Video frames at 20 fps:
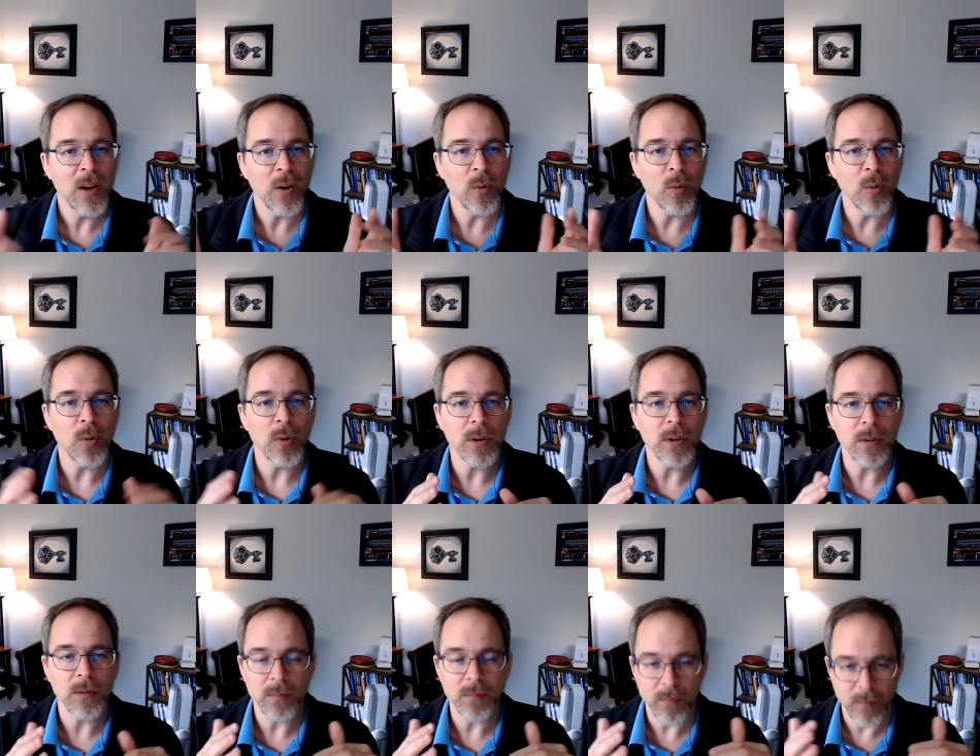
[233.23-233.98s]

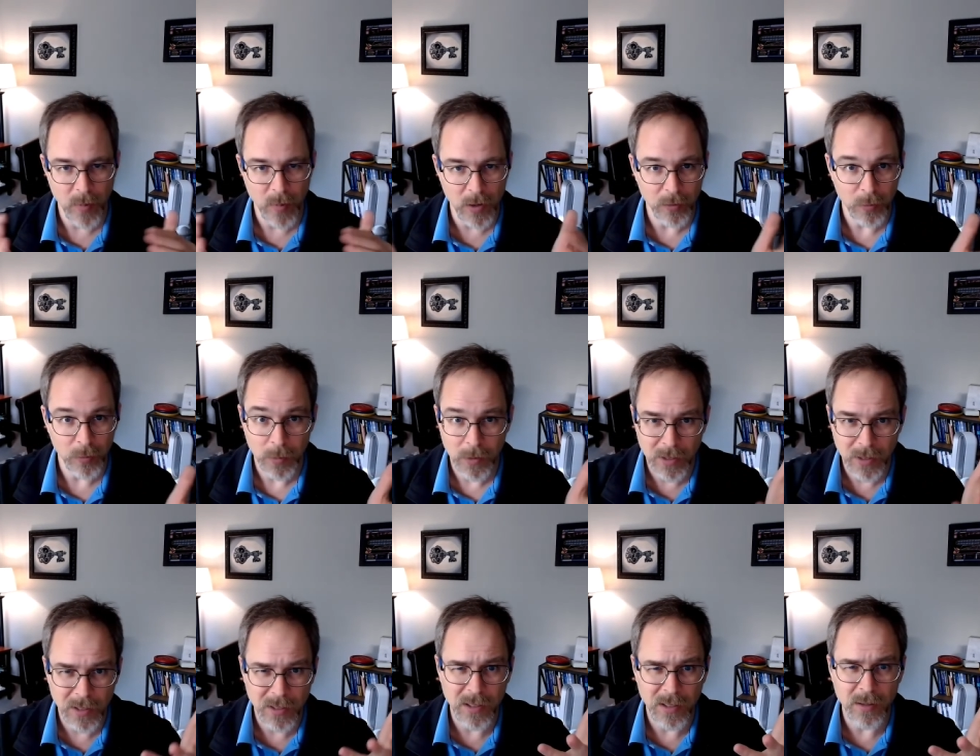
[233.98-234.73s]
Or
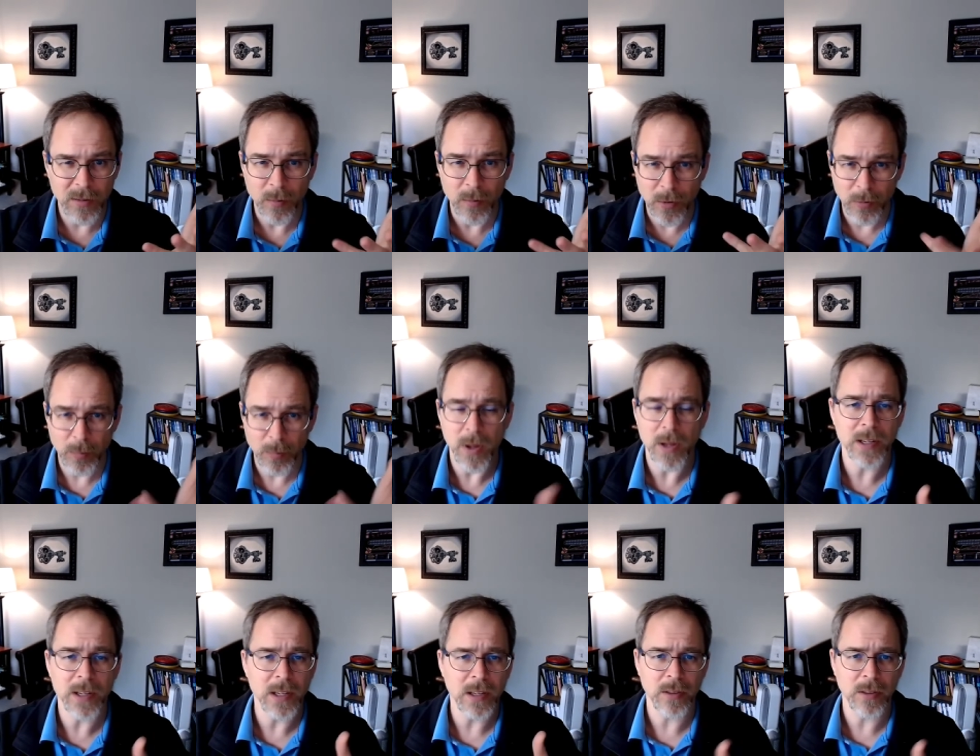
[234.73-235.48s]
possibly
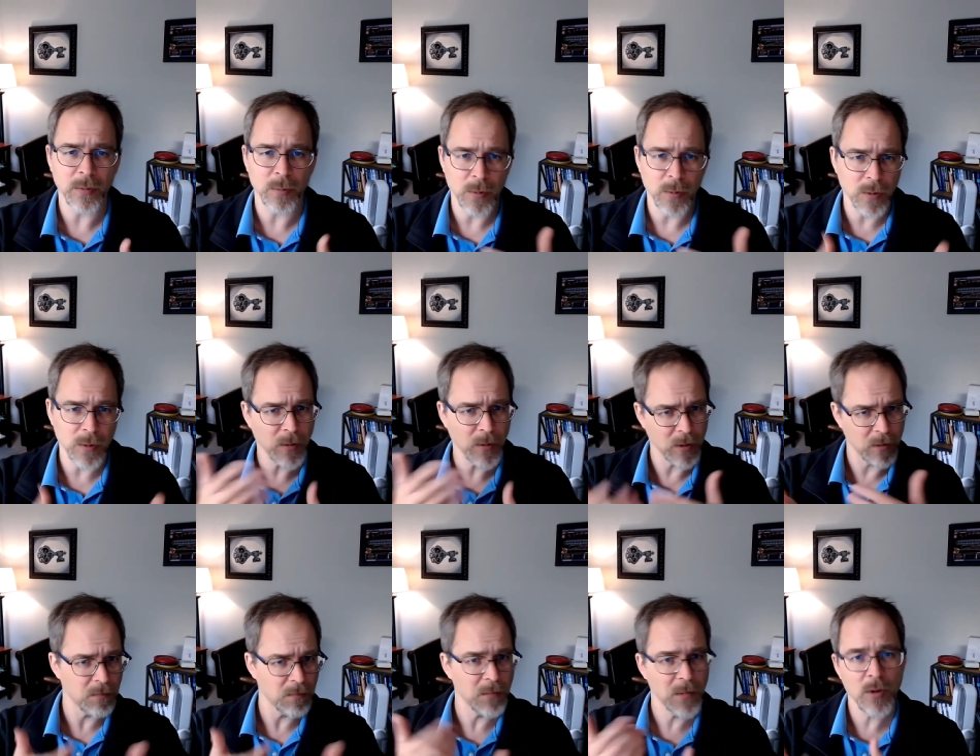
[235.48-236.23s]
responding through
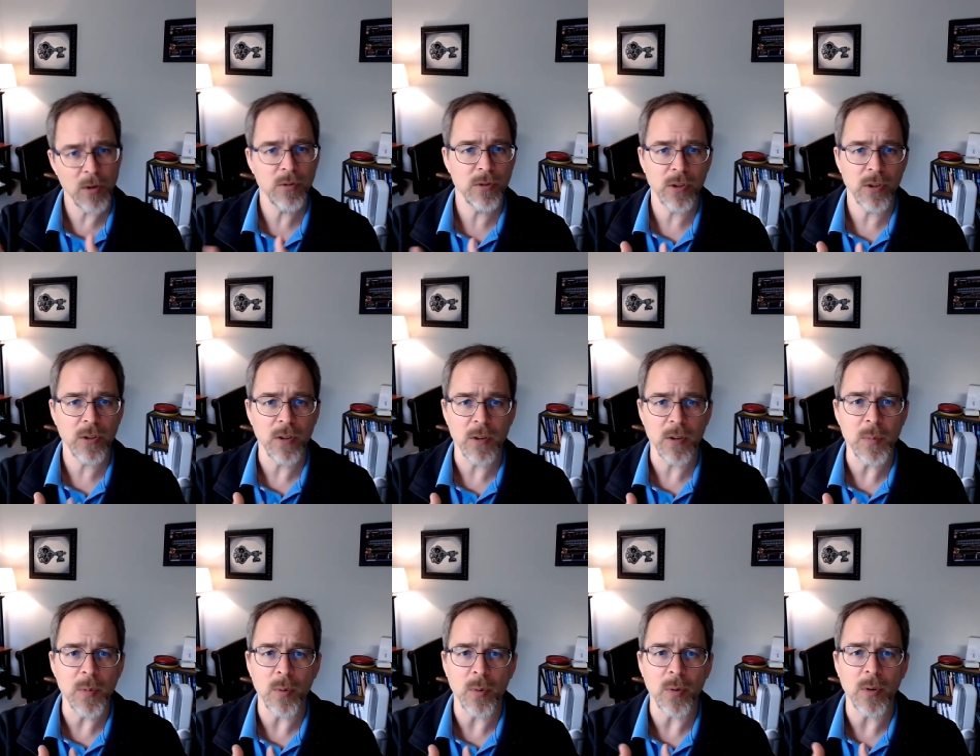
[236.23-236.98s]
YouTube
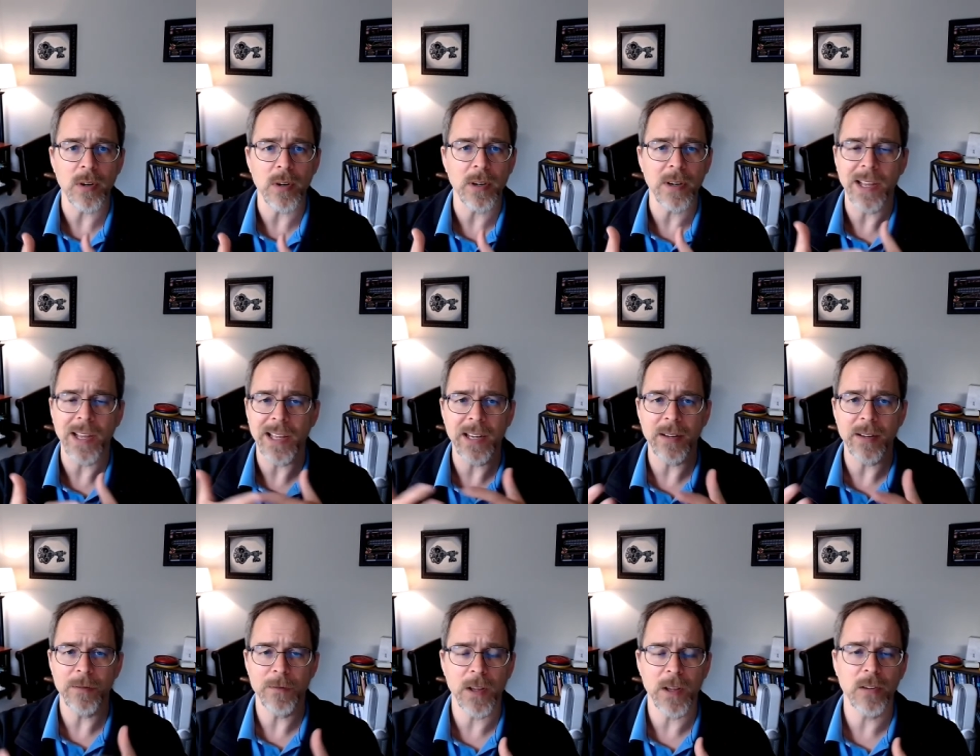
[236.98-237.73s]
or
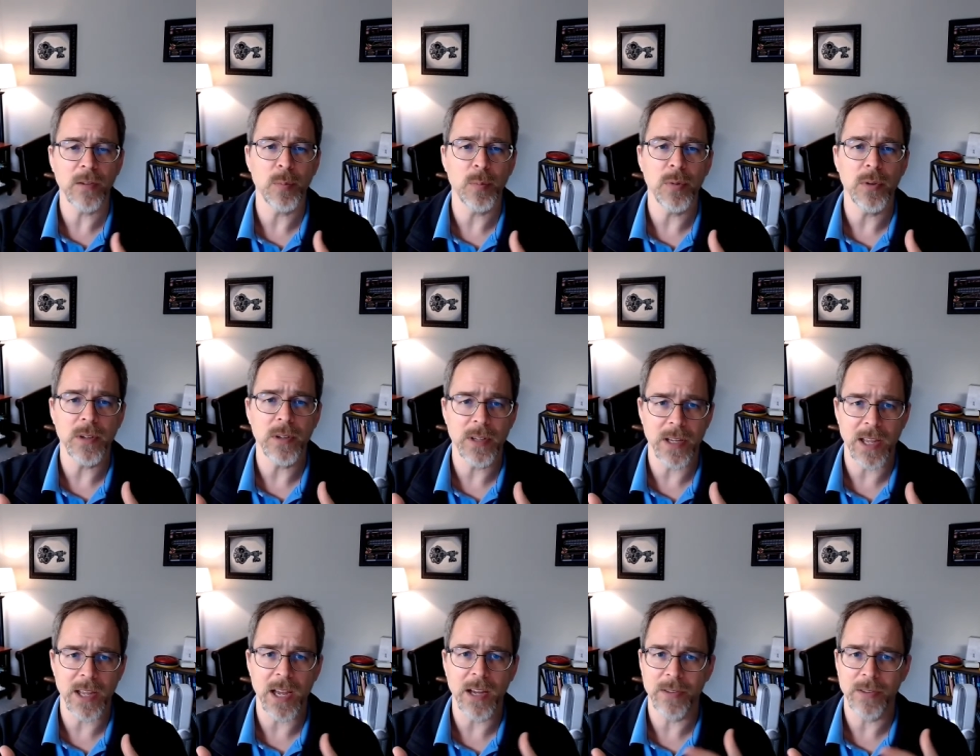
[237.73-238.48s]
any Facebook
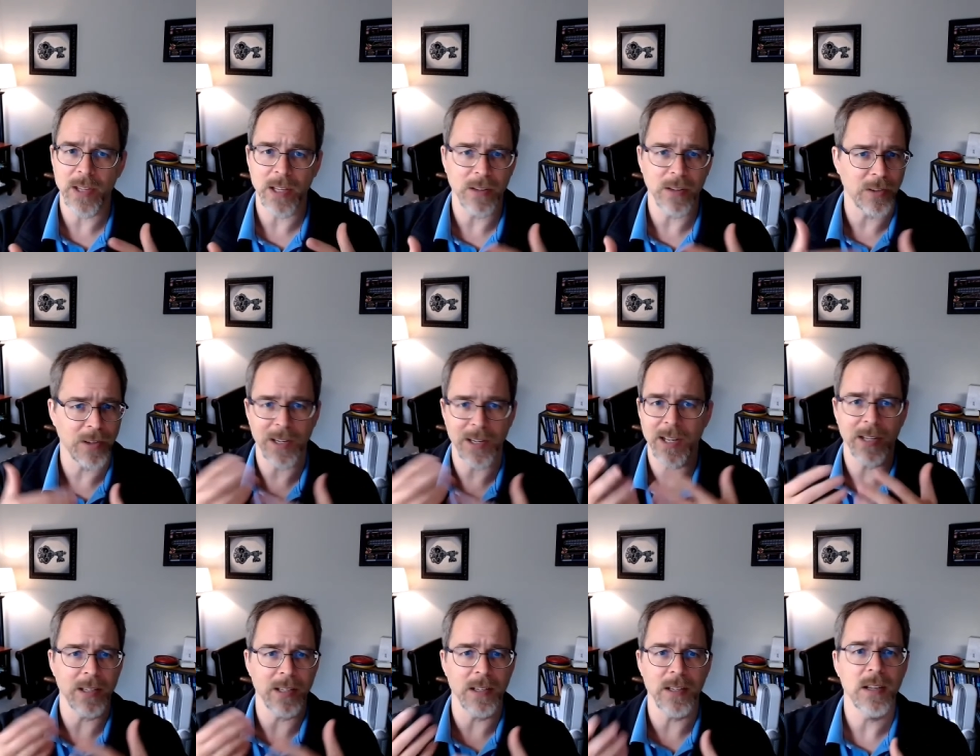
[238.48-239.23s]
account that's
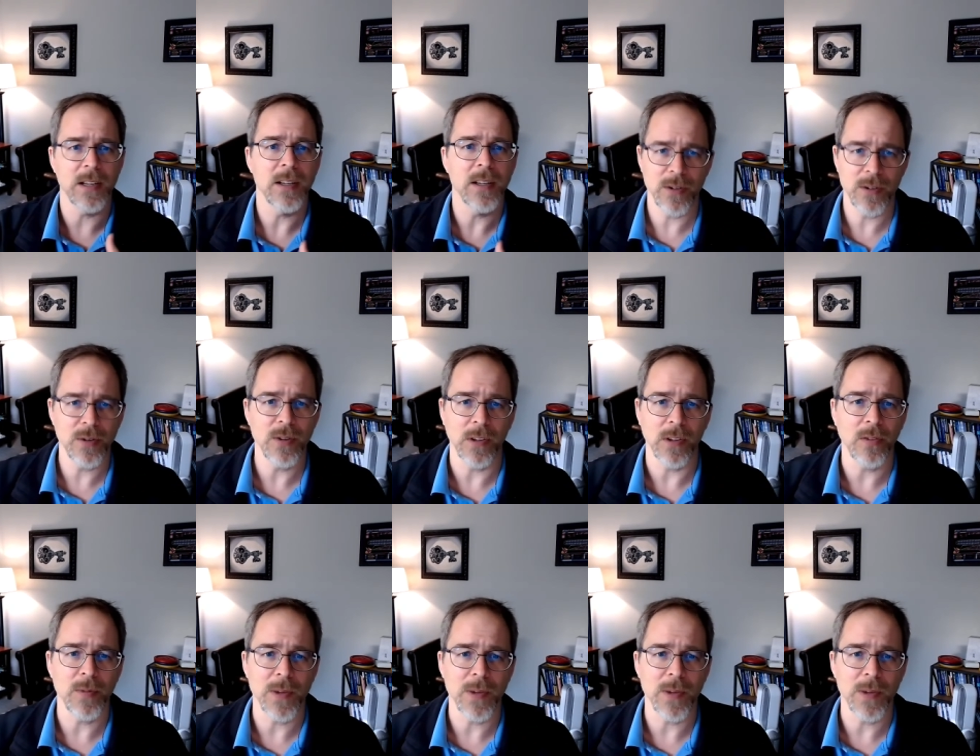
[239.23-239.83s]
connected to this